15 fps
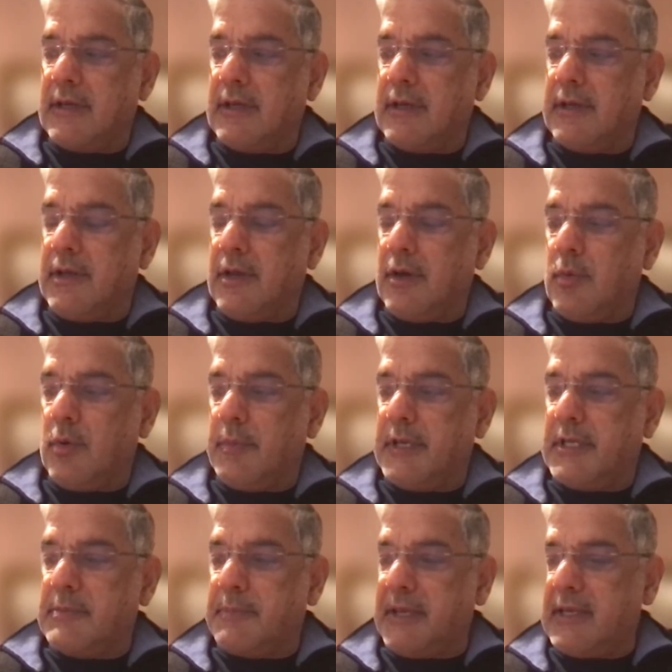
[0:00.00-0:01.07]
Noel will
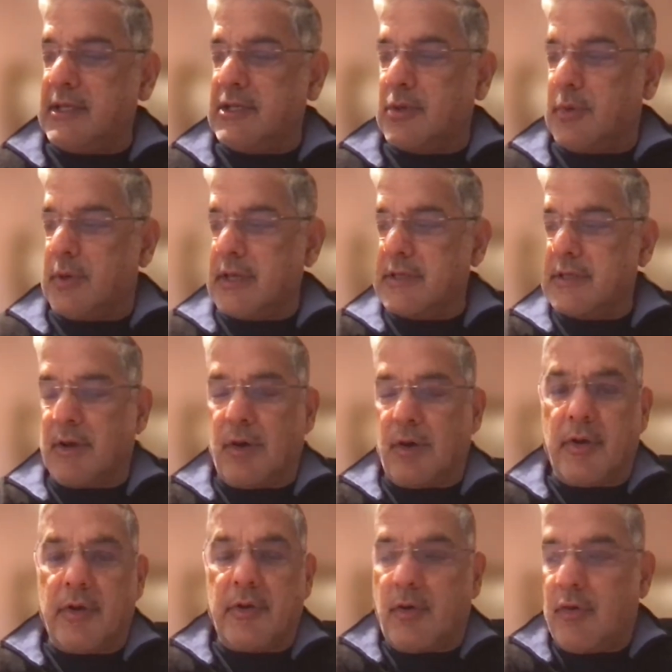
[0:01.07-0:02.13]
be speaking to us
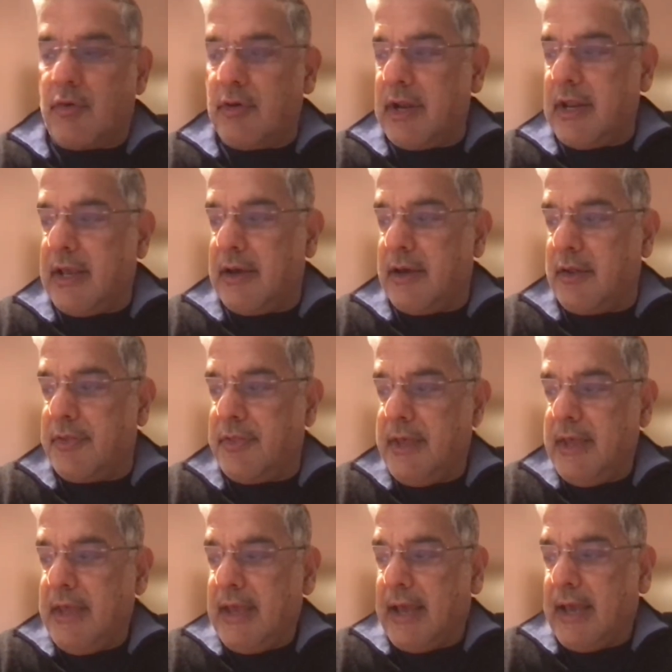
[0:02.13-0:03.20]
on oral health
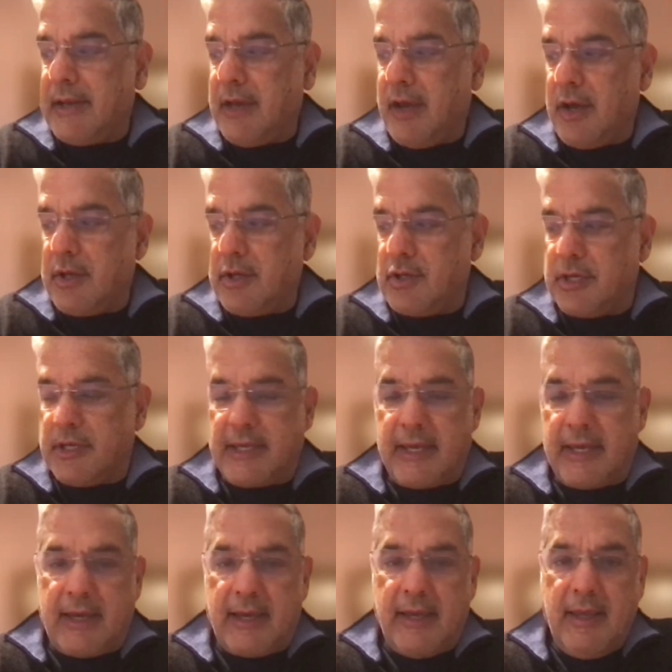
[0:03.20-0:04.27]
and hygiene
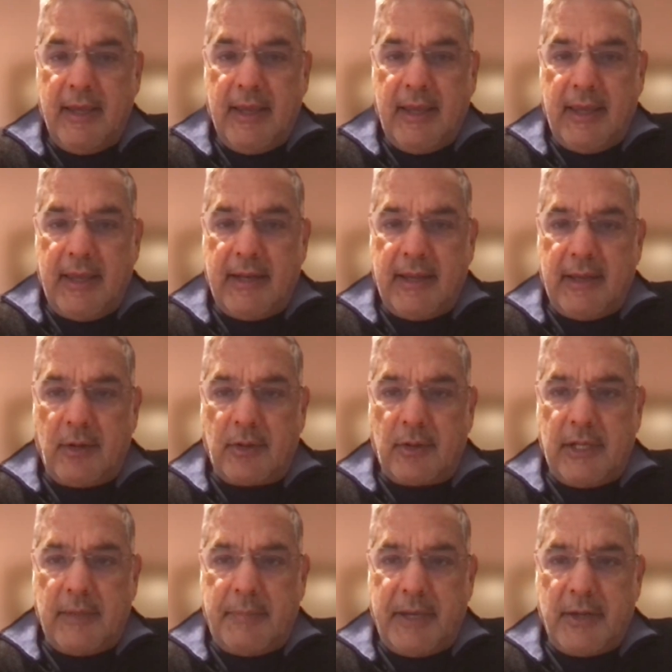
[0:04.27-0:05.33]
care in
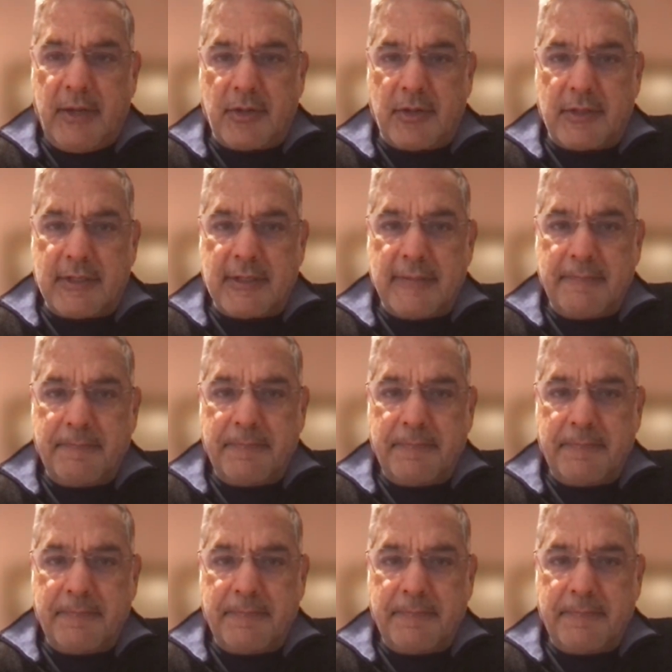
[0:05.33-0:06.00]
elderly patients.